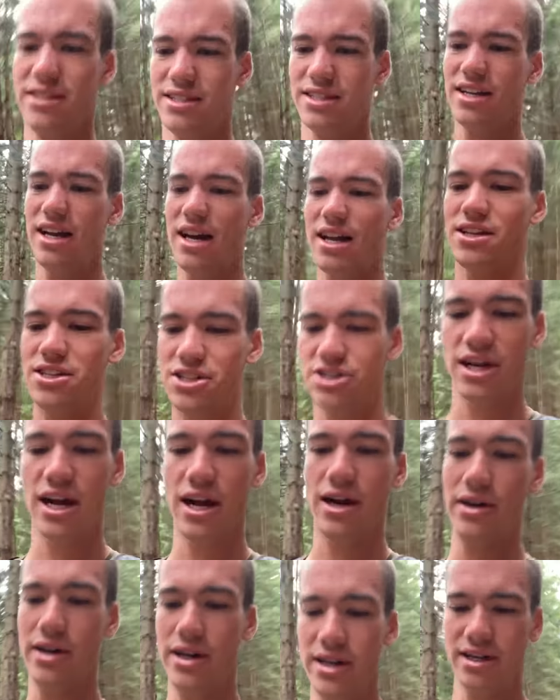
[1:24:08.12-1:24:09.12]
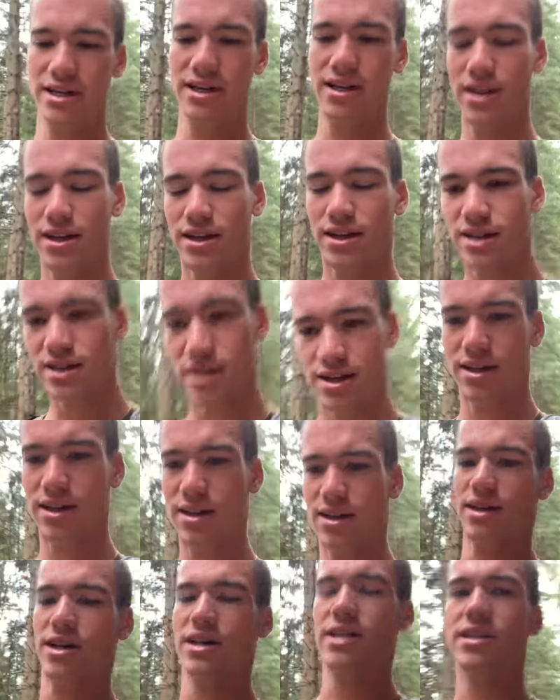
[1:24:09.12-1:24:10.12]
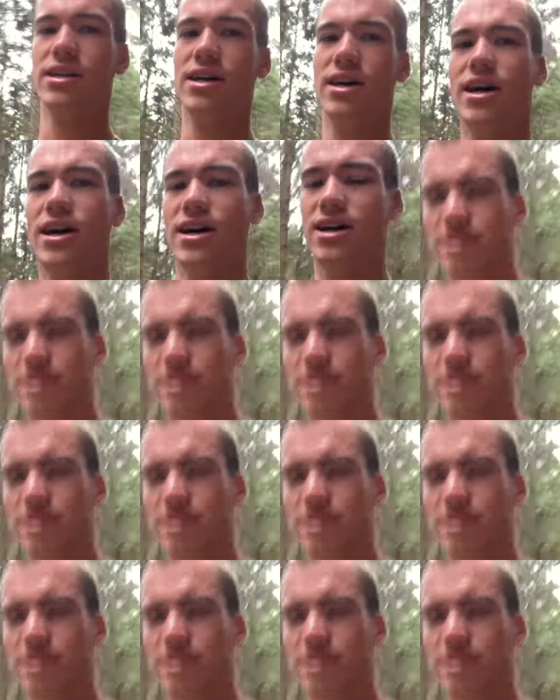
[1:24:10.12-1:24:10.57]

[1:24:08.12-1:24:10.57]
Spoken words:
just had a shower in the hut